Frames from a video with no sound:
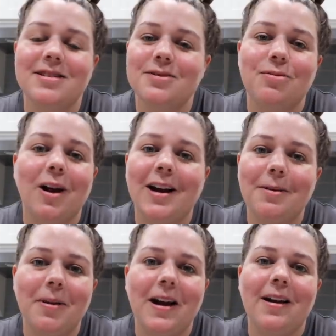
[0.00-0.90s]
just
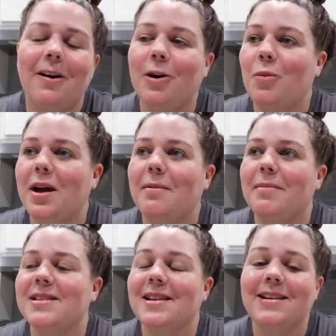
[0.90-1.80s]
randomly on a whim.
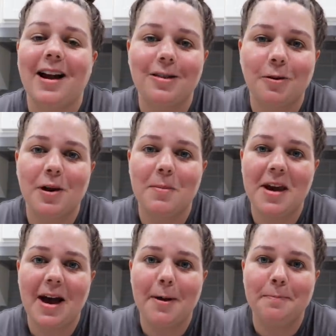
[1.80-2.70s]
It's like 9.30
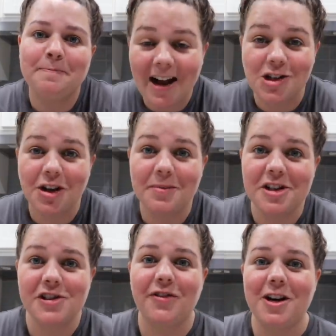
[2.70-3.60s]
p.m. Actually, we
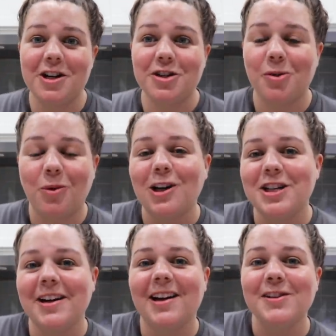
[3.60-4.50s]
just finished
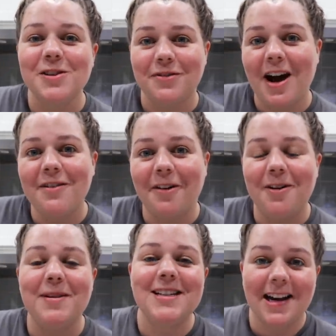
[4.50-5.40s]
watching Survivor.
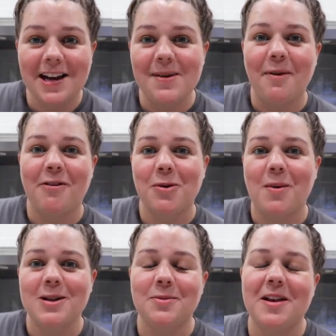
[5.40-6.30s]
My dad came over to
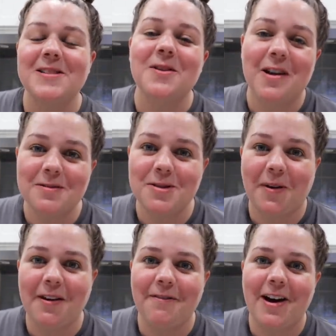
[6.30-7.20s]
watch with us, so that was
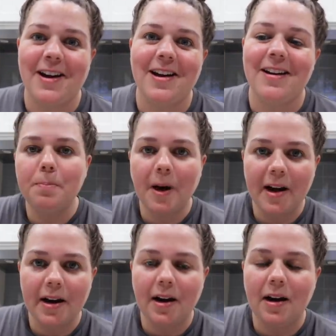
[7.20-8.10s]
really fun.
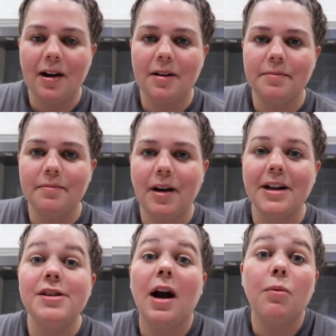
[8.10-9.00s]
But um,
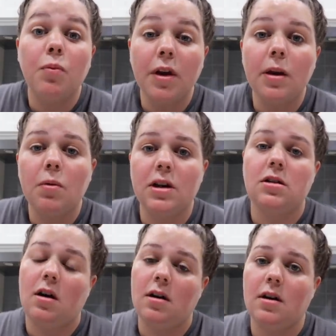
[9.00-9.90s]
I, I really wanna
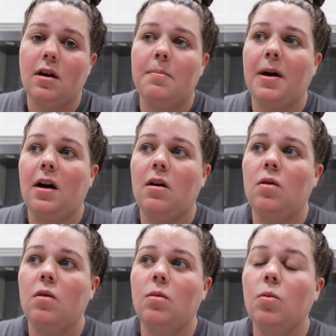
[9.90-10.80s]
talk
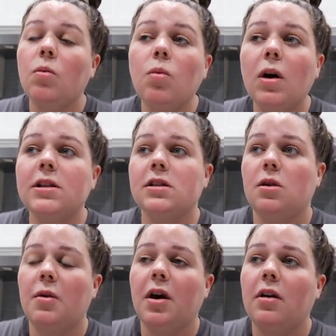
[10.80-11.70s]
about what's
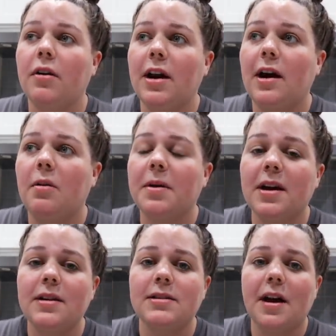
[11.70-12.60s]
going on right now
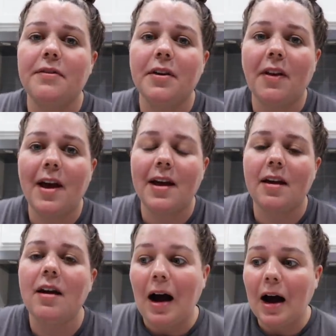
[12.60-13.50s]
because I feel like
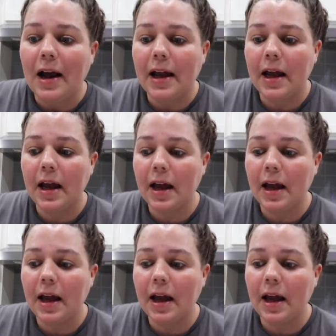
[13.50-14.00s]
I